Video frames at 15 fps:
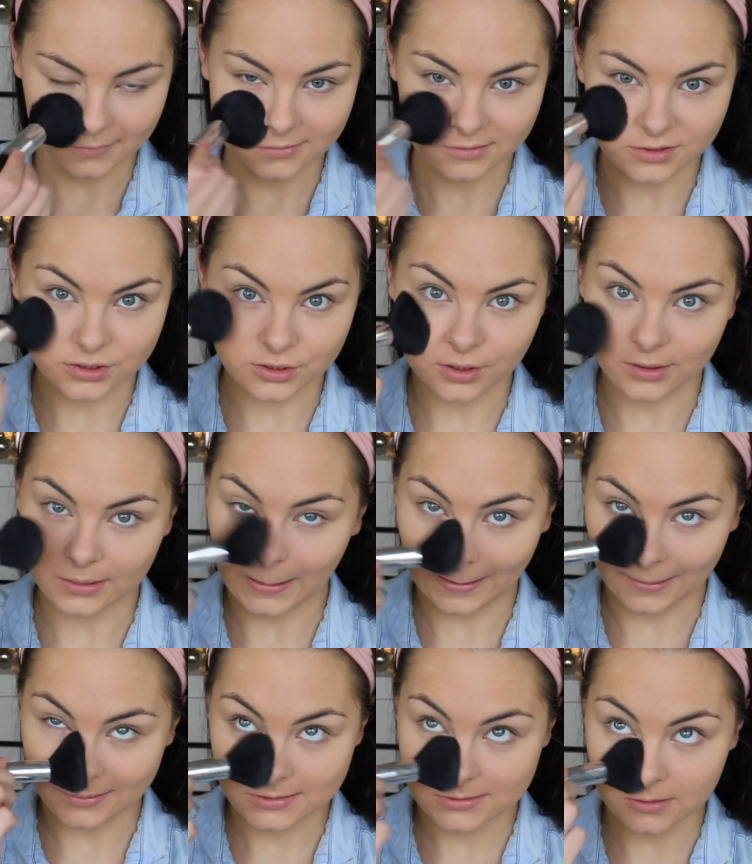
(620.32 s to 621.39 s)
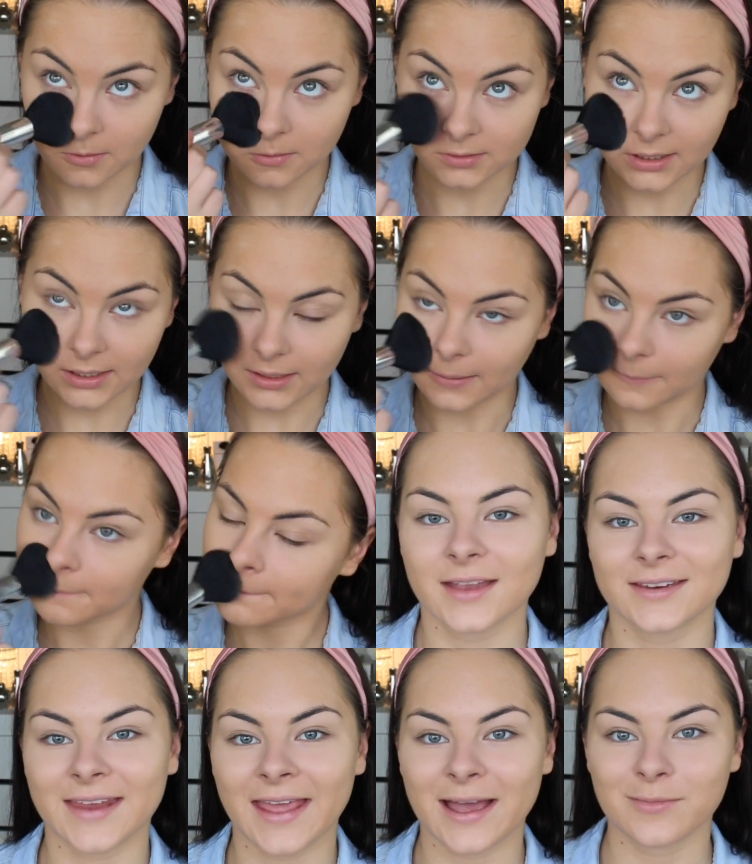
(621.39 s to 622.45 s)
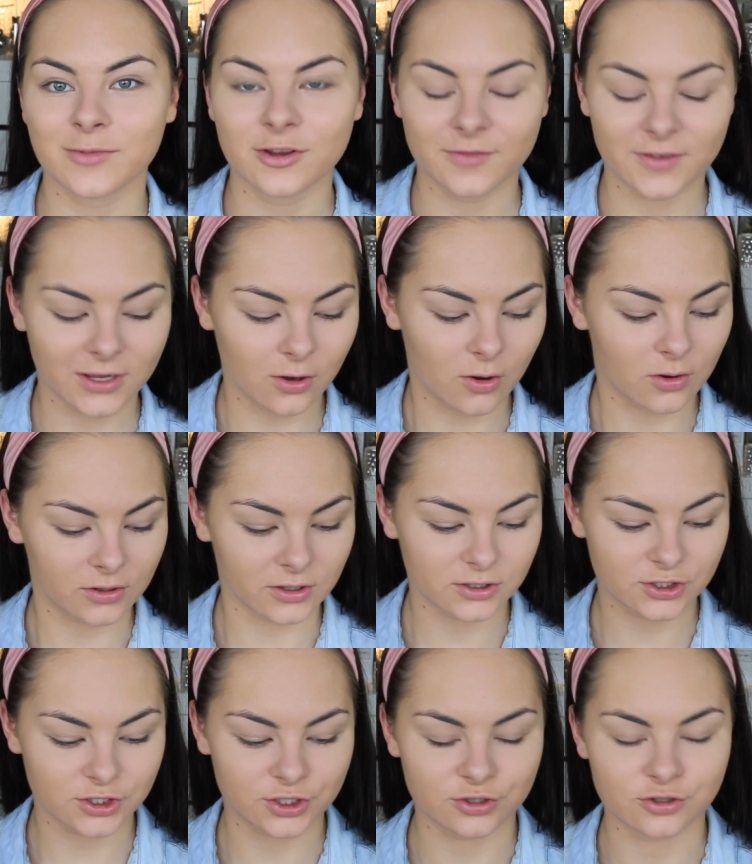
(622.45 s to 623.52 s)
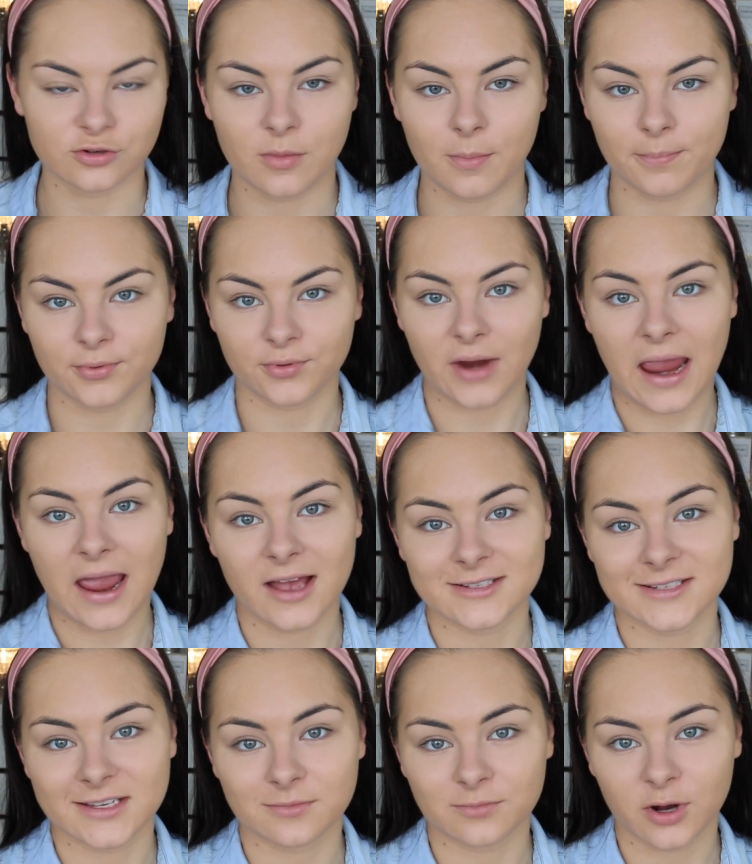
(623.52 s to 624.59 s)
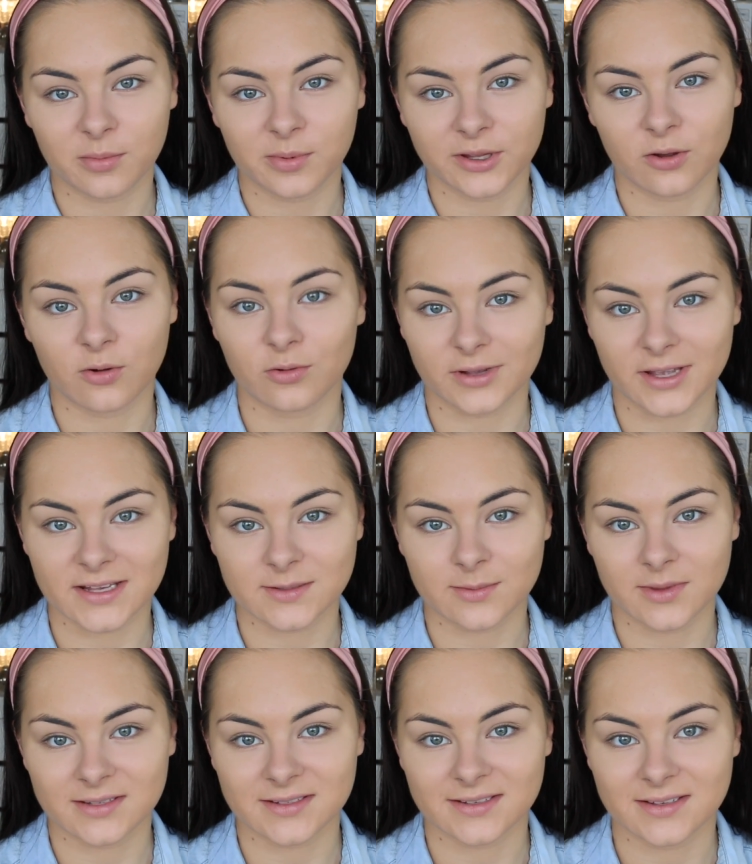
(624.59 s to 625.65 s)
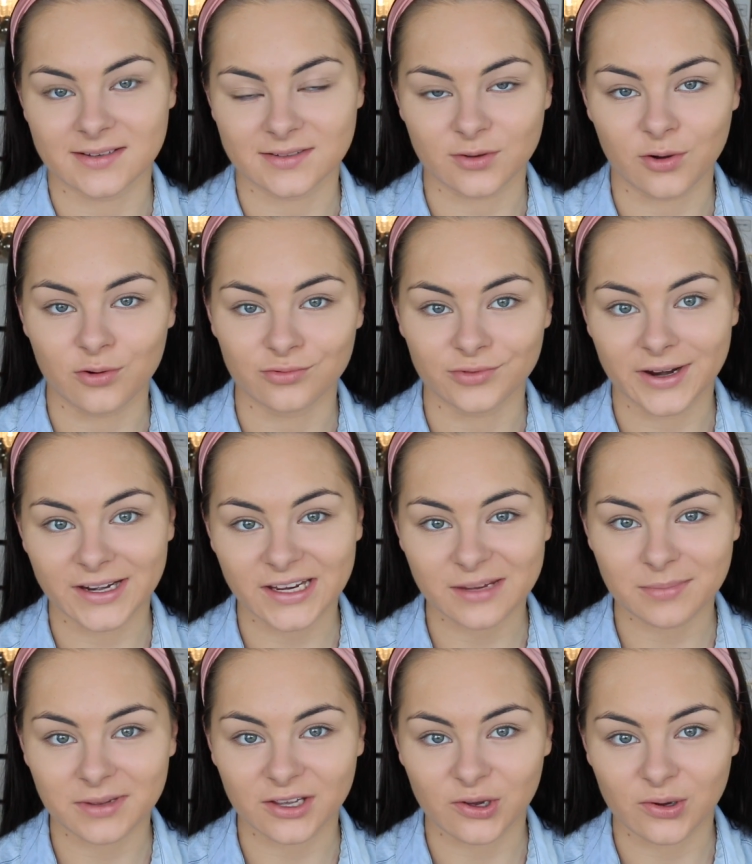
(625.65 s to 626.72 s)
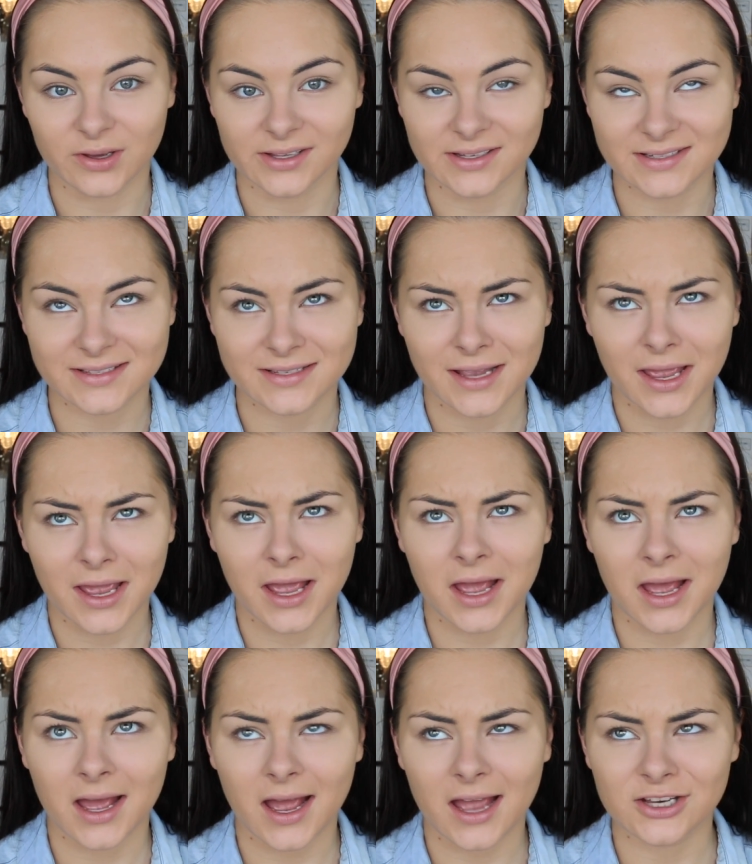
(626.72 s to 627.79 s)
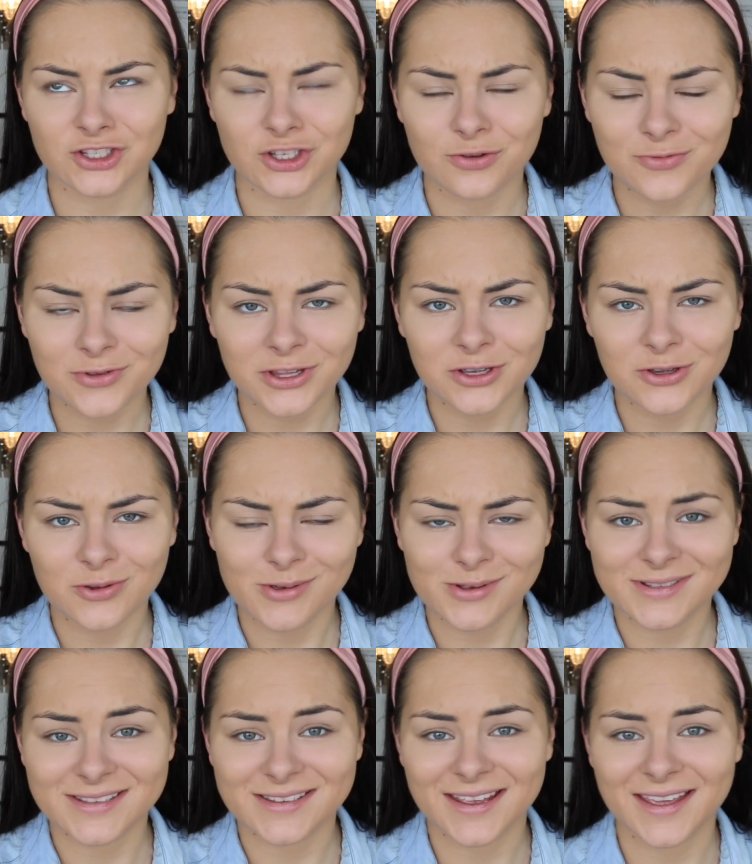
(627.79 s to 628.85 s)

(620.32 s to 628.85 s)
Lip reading: just so it lasts all day. Now moving on to brows. You can probably all guess what this is already because I don't really use